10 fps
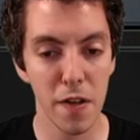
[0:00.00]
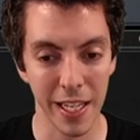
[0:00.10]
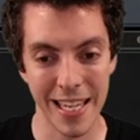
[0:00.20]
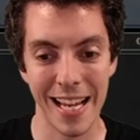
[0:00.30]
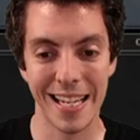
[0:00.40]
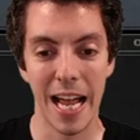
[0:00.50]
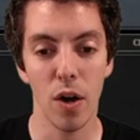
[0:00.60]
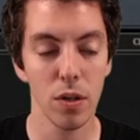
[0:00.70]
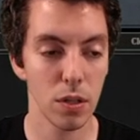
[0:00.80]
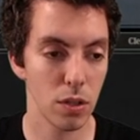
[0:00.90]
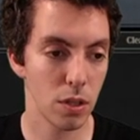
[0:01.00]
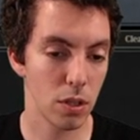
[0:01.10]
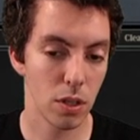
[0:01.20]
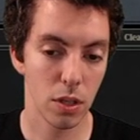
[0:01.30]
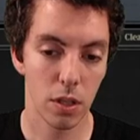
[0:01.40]
think I can't count.
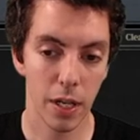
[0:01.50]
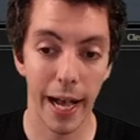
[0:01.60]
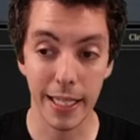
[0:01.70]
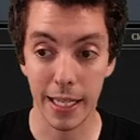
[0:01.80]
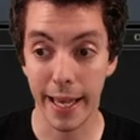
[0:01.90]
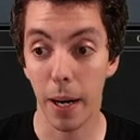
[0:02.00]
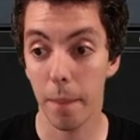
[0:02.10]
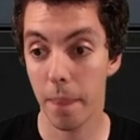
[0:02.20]
I can count.